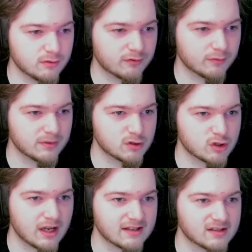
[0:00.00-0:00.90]
from the
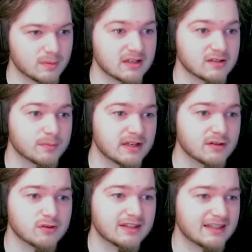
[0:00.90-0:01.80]
chest, because
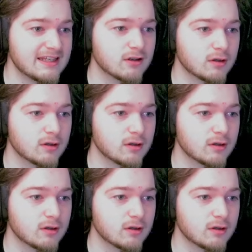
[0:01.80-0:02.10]
potentially the key could